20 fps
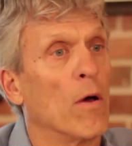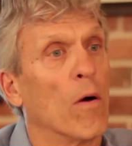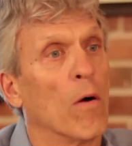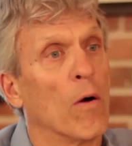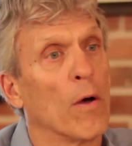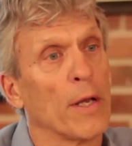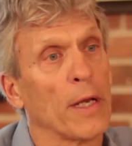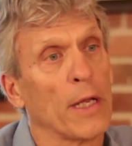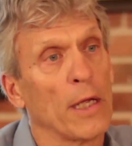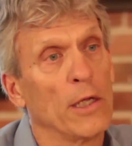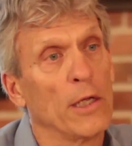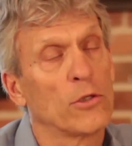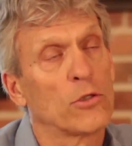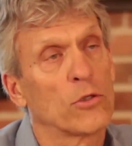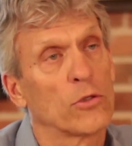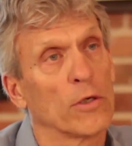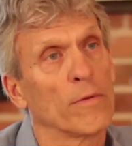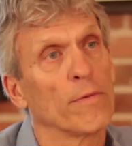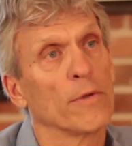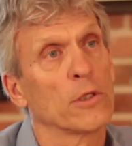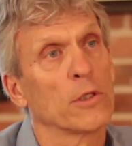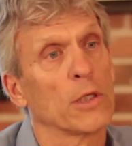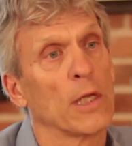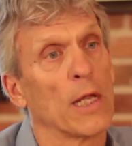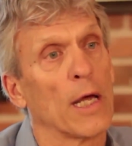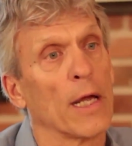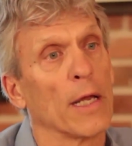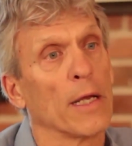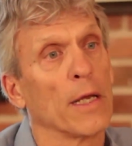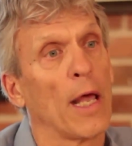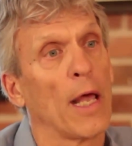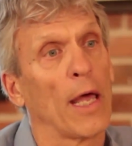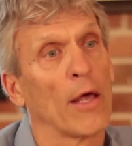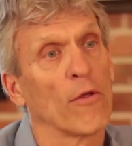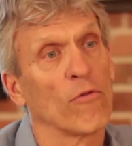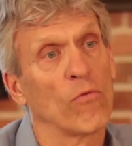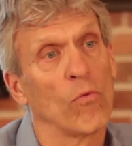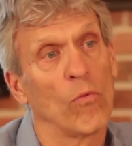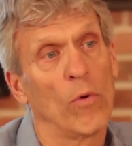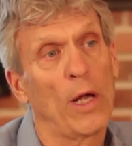on each service line
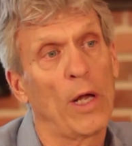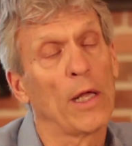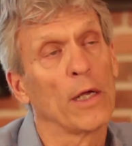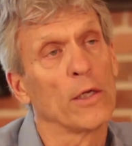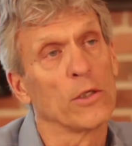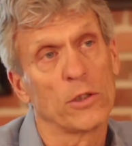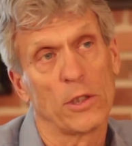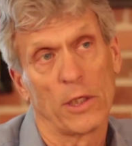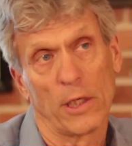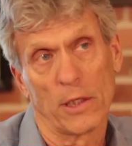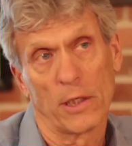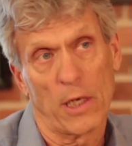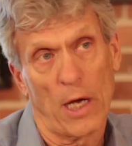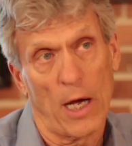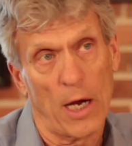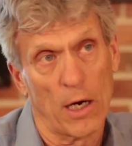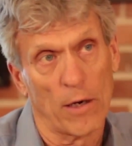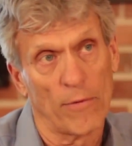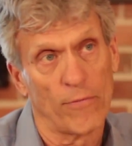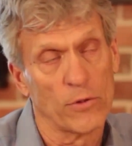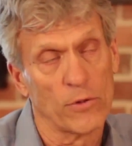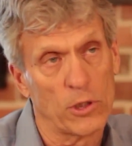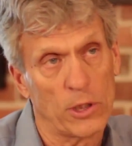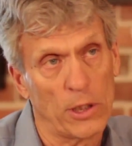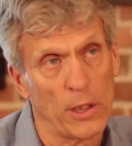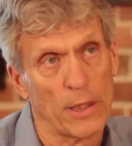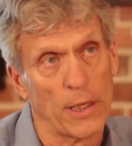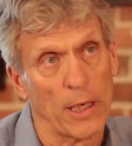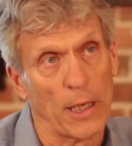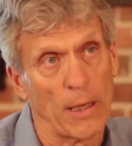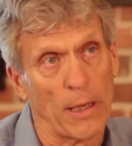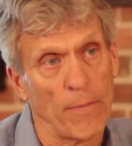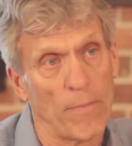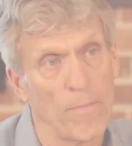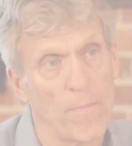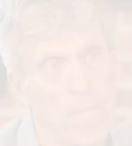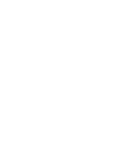as well as the entire facility.